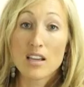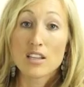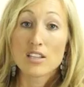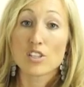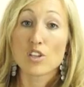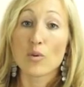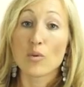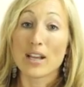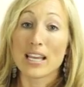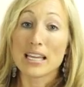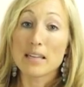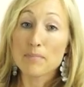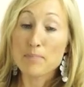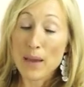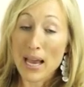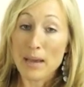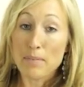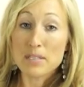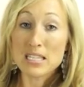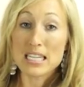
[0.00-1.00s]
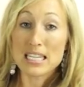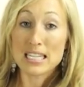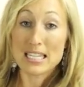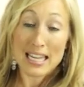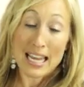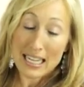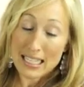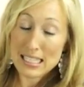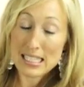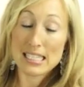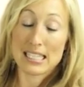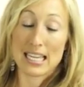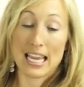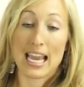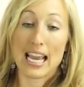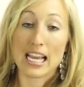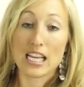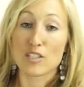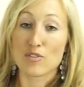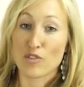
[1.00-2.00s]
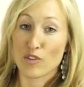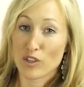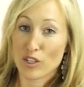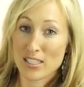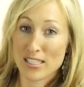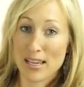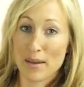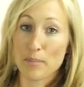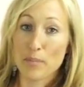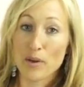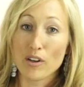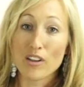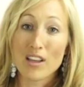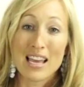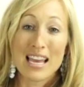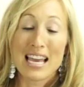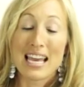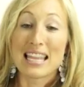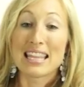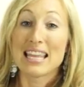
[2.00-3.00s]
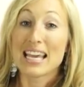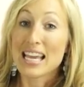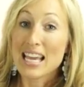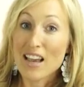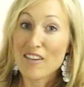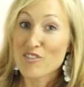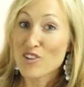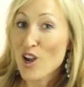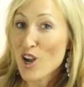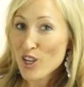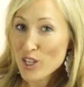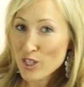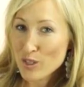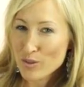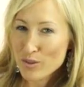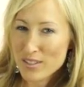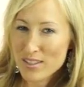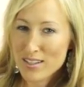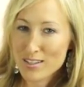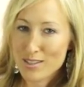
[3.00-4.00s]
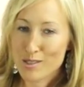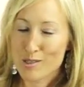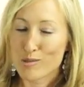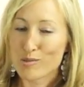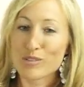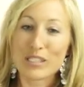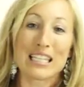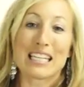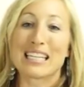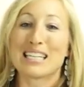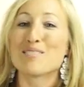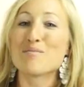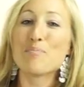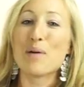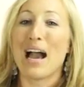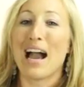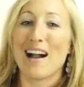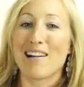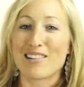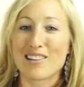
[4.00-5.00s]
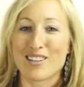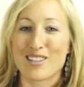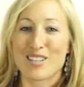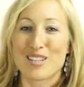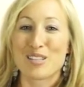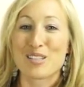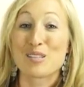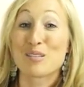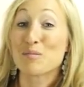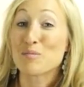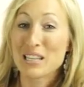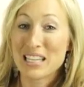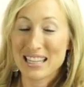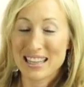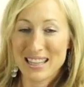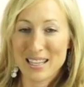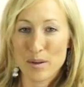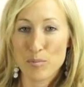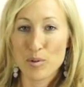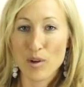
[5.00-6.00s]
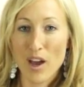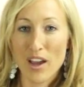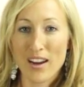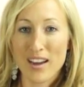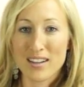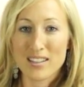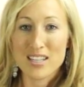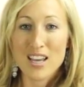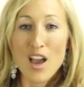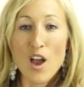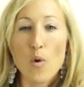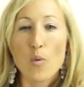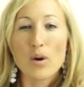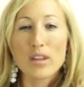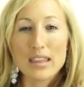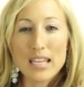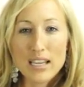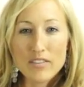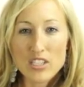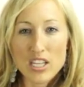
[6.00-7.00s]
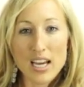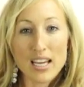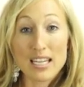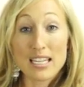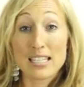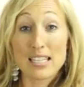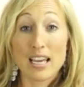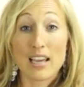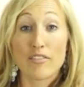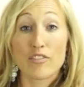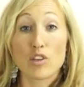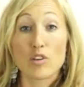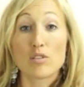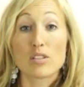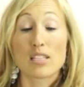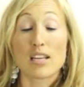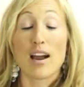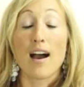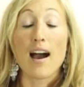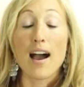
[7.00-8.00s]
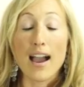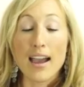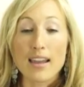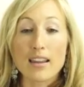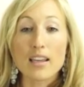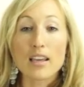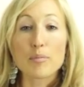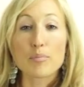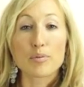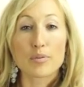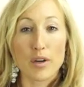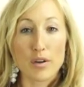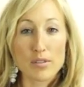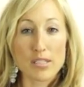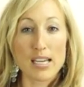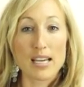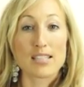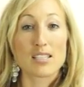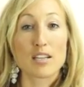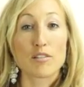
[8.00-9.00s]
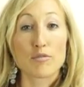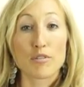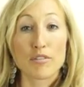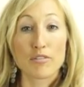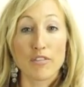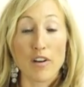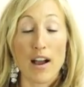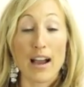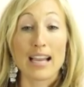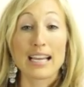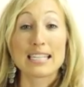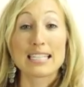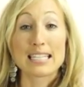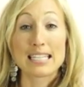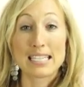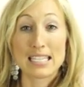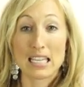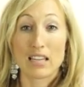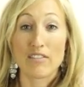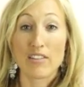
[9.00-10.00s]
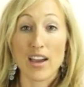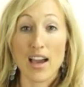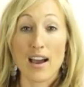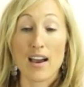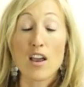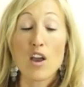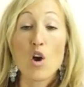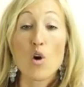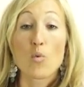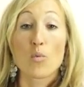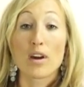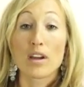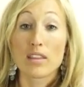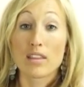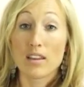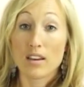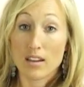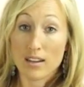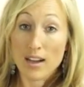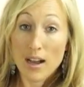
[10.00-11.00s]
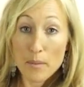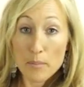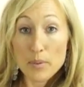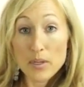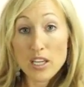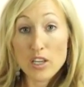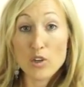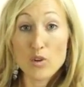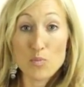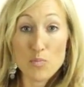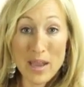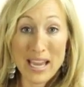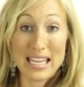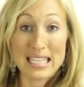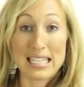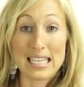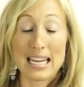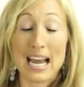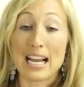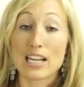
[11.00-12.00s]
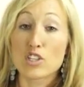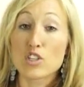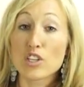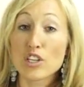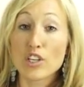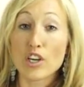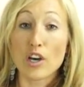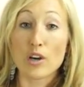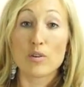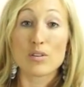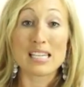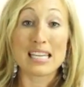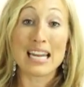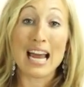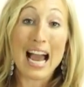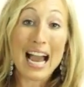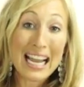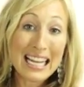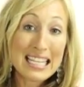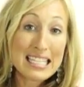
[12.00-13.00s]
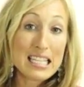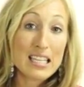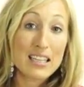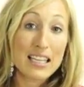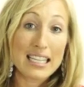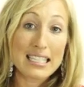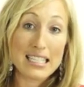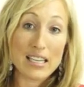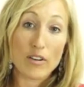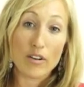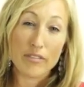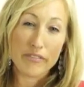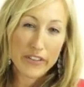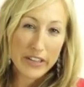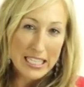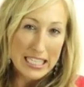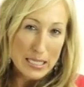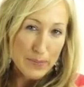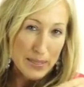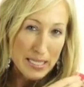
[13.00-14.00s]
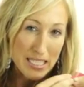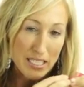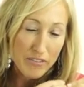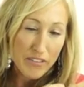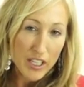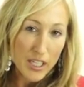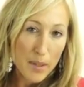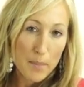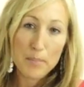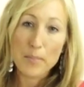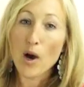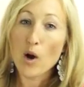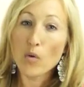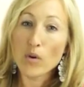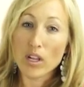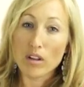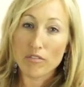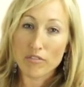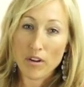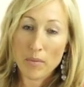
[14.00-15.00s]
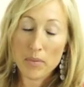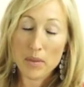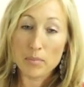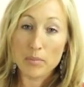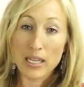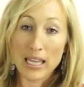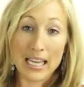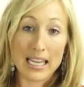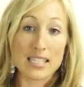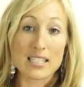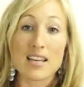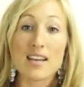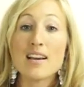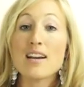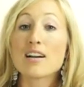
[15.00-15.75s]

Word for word: So in Pepsi Next's case, for example, they have not used this green powder to sweeten their product. What they've done is they've used a highly processed and refined stevia, where the company who makes it actually goes and isolates out a very specific component from the plant